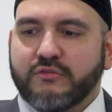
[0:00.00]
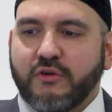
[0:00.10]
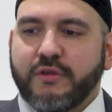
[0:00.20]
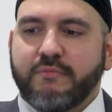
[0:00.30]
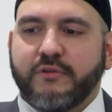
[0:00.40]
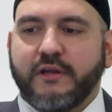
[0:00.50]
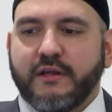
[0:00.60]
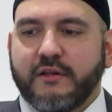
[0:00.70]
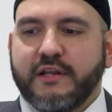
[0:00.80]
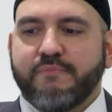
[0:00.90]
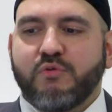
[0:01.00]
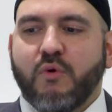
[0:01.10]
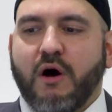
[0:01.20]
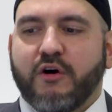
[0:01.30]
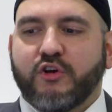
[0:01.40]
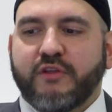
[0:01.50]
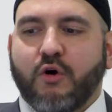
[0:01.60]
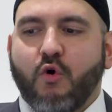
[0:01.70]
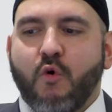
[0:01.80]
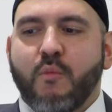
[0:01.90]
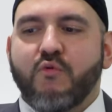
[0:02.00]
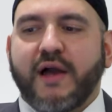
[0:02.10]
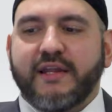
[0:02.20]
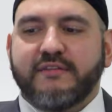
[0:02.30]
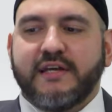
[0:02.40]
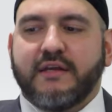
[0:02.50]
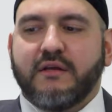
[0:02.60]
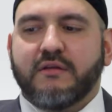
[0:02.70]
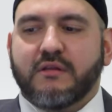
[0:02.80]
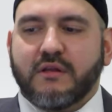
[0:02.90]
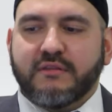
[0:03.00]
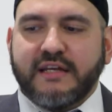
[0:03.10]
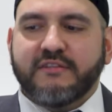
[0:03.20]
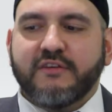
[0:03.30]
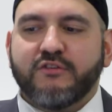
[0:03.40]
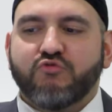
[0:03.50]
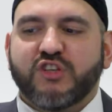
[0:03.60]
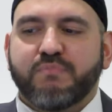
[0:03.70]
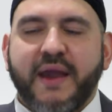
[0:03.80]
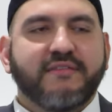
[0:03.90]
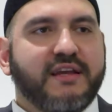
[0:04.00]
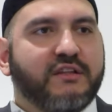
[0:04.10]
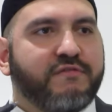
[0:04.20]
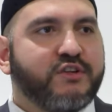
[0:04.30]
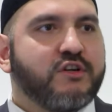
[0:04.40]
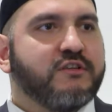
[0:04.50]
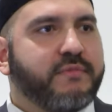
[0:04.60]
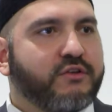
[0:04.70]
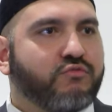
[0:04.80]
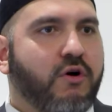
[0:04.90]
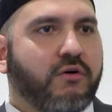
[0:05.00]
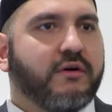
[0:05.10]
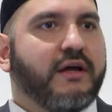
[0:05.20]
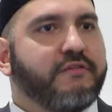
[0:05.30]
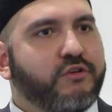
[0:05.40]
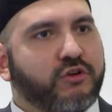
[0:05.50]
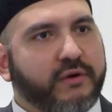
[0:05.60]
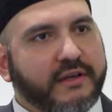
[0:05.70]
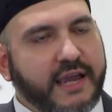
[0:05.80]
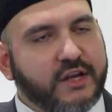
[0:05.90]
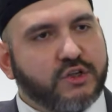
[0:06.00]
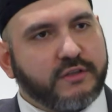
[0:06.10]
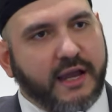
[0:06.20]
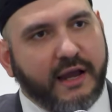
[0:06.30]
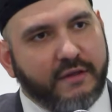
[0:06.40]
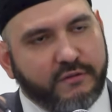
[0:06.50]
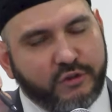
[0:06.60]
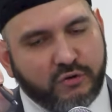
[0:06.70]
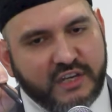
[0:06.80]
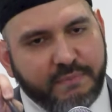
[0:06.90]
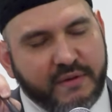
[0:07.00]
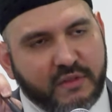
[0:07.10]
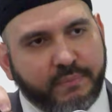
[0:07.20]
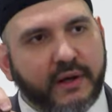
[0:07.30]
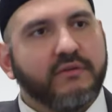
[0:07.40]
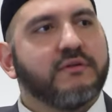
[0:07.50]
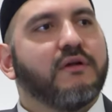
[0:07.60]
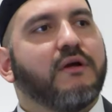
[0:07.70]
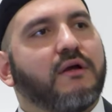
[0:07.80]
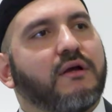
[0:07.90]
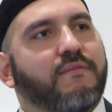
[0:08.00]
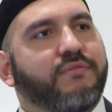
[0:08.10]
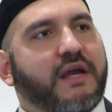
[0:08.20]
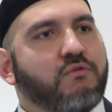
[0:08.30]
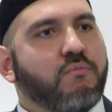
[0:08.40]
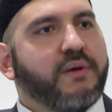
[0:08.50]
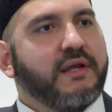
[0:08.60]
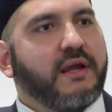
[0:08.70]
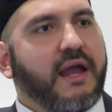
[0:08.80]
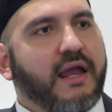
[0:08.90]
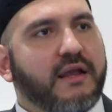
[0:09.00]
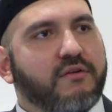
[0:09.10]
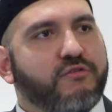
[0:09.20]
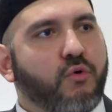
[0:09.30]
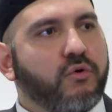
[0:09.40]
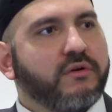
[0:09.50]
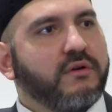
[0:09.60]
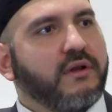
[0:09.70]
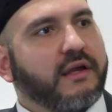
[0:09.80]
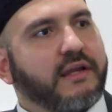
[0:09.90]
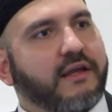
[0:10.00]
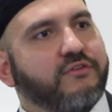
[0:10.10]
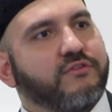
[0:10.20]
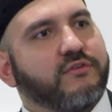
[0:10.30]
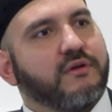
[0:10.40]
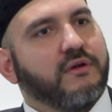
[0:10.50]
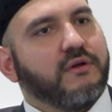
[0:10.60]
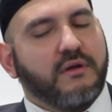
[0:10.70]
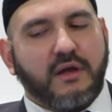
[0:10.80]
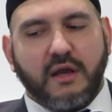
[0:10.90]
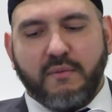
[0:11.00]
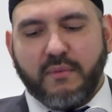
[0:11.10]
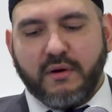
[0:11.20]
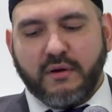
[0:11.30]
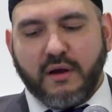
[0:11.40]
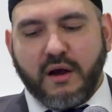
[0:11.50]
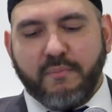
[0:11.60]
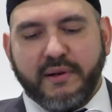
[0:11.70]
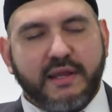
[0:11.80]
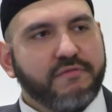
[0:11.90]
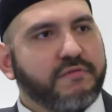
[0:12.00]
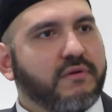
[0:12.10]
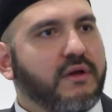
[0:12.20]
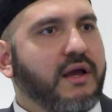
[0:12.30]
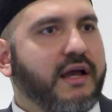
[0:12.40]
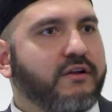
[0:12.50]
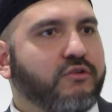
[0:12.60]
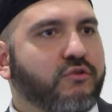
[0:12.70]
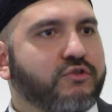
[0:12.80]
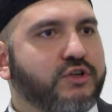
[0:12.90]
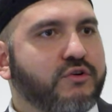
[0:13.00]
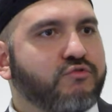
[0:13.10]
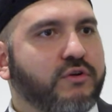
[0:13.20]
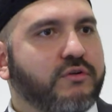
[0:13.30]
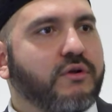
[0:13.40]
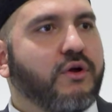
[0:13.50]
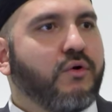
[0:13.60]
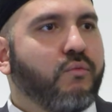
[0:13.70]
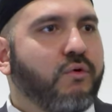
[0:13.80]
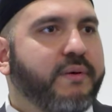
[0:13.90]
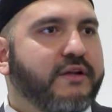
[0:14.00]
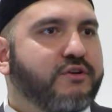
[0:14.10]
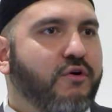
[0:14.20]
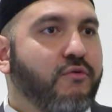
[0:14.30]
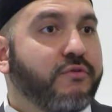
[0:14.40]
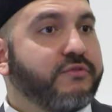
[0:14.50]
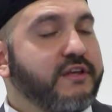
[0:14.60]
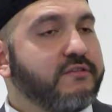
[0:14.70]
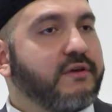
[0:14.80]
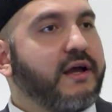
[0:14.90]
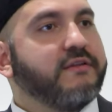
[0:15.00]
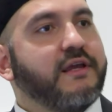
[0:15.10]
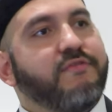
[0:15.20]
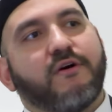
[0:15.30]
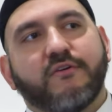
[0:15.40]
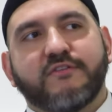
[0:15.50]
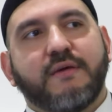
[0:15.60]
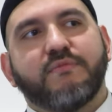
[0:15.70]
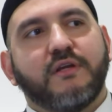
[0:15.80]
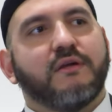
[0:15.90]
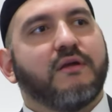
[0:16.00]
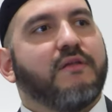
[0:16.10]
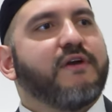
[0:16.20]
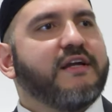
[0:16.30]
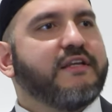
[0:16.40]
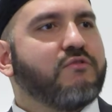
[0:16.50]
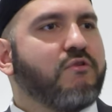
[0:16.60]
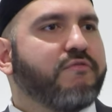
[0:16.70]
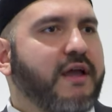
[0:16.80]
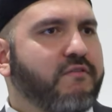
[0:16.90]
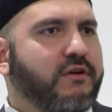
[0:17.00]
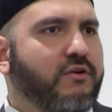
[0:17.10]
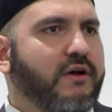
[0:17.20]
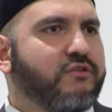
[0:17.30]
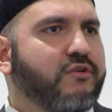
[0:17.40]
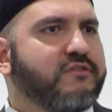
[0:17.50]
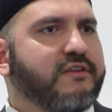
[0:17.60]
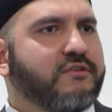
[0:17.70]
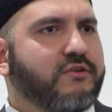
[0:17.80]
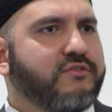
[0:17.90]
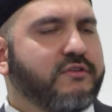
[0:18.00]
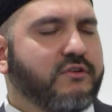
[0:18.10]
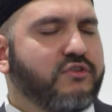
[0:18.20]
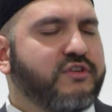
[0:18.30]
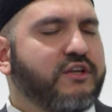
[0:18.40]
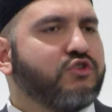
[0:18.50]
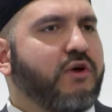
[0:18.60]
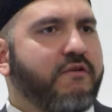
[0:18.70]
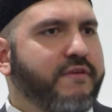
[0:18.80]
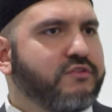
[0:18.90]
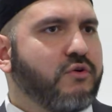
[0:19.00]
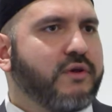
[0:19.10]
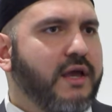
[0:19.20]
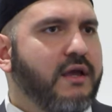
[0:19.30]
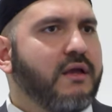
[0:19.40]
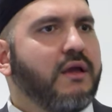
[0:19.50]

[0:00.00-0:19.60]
So the, the liberal will argue that all morality that doesn't respect individualism is wrong. And if you don't engage that, uh, if you don't nip it in the bud, that will be a thorn against um, our belief. And your children will be told this idea, they'll accept it, the idea of, you know, as long as it's cons consensual, everything's okay.